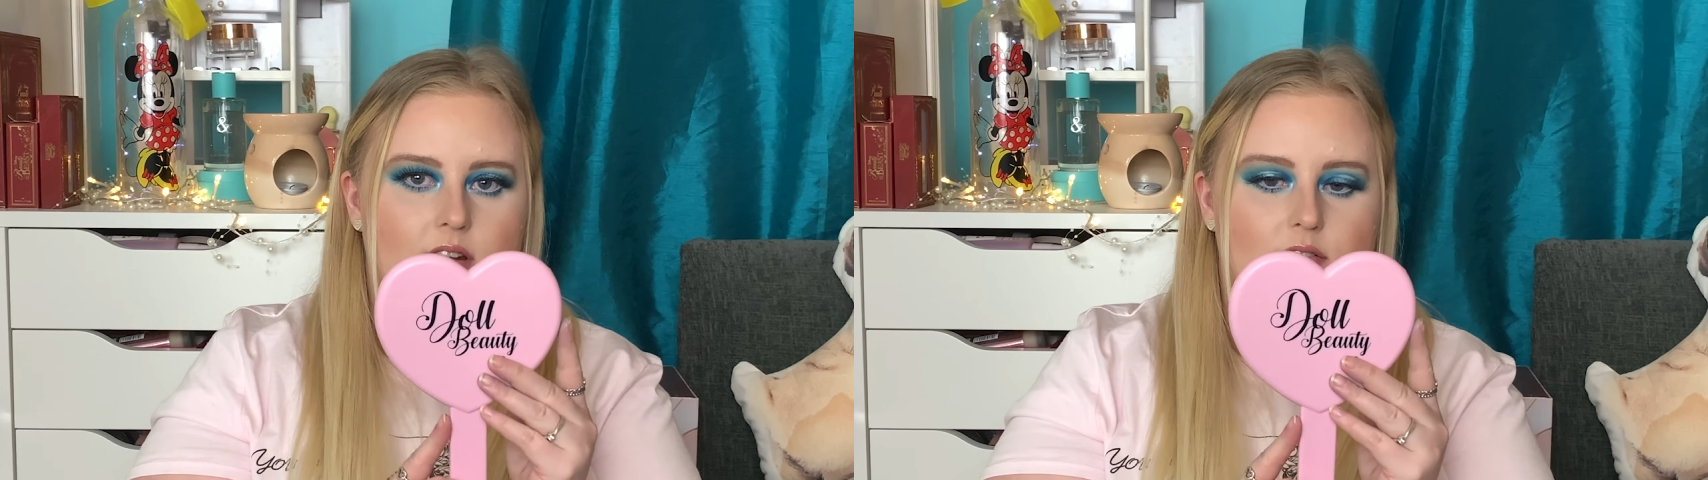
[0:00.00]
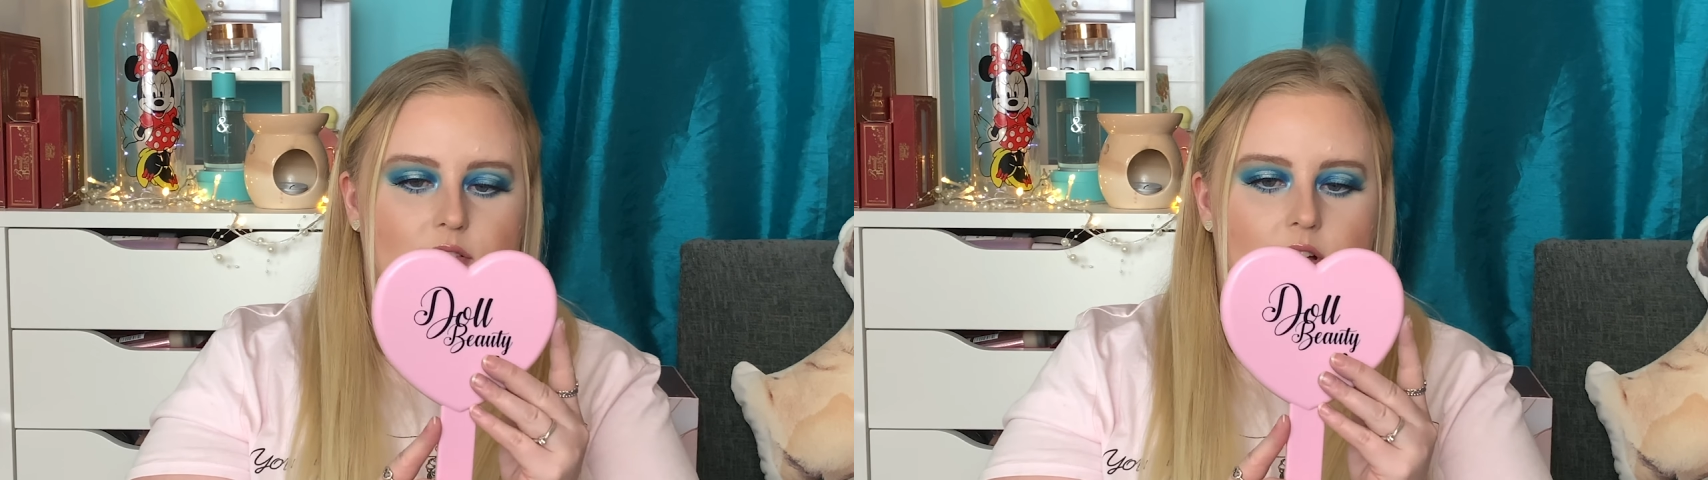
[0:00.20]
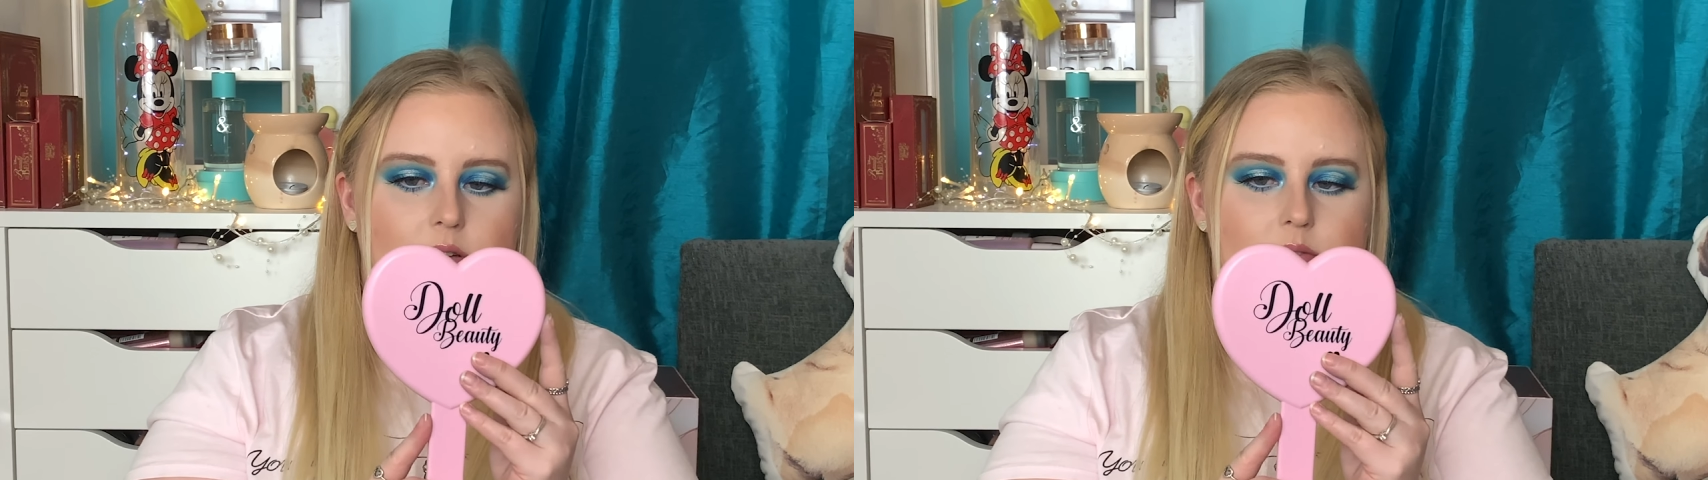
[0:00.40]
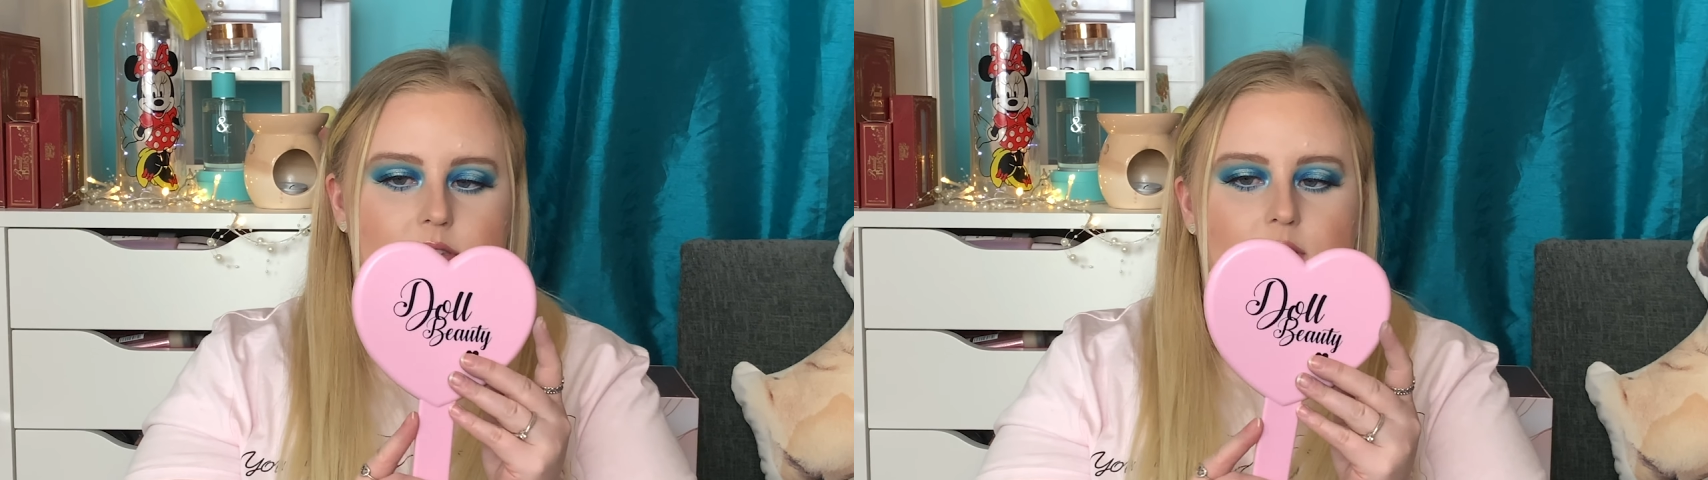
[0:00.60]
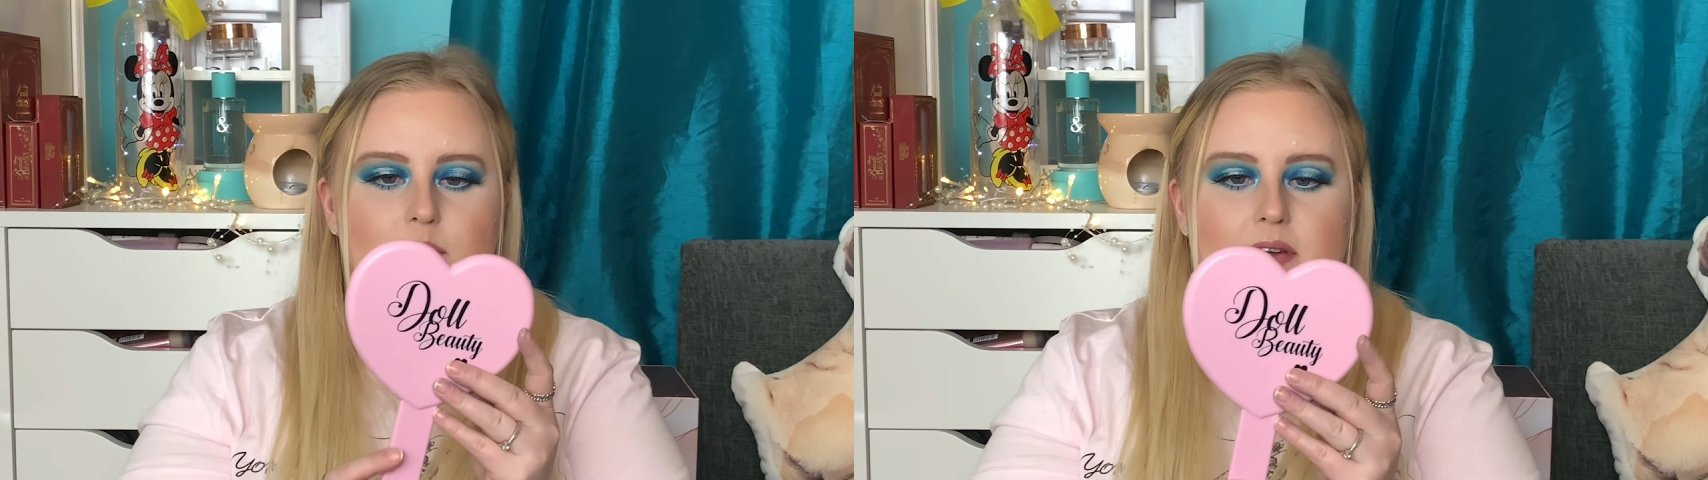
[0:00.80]
I thought it was
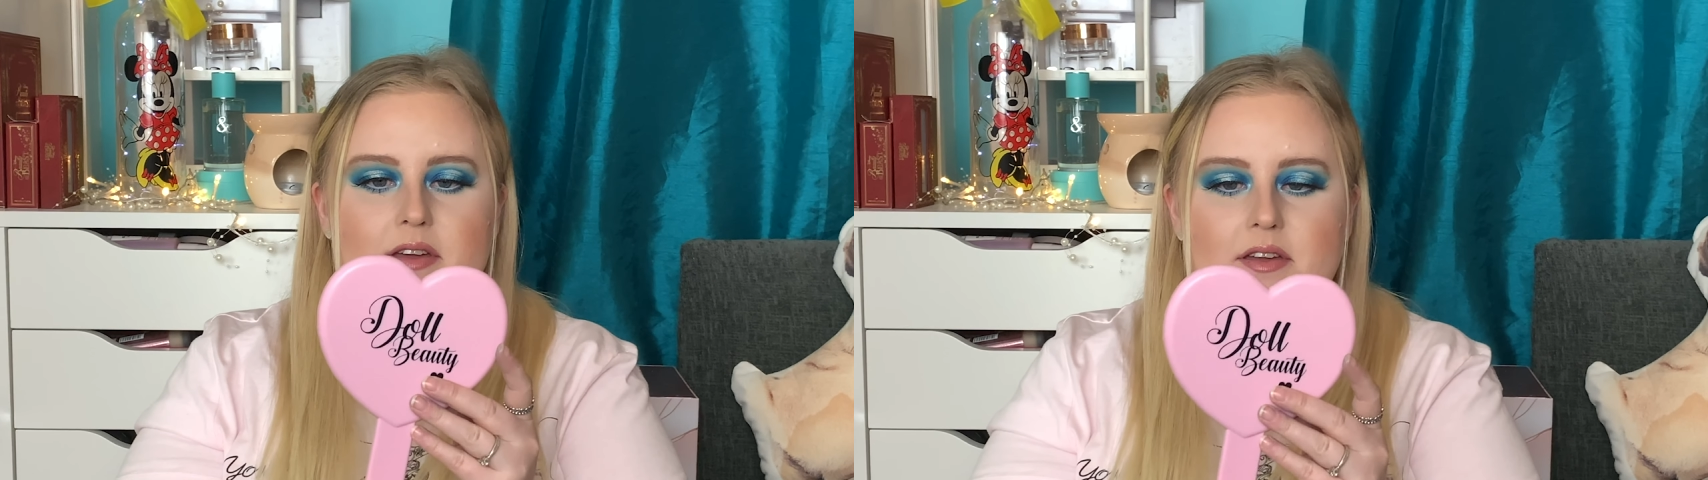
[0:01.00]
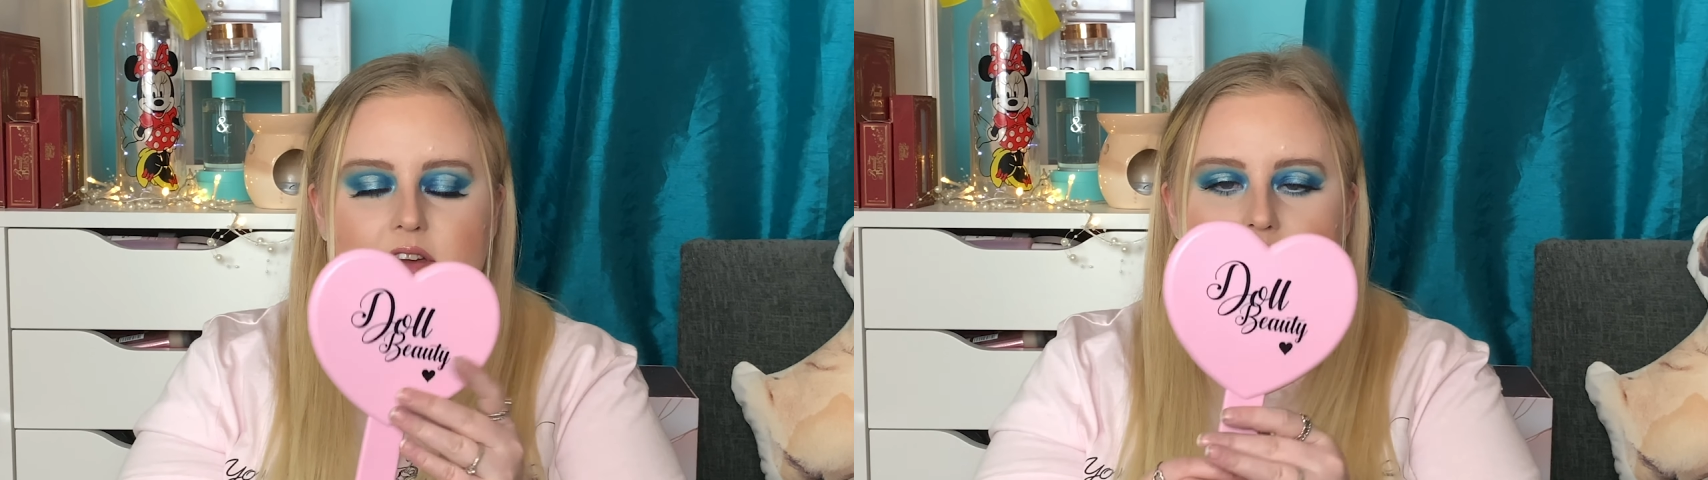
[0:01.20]
going to be,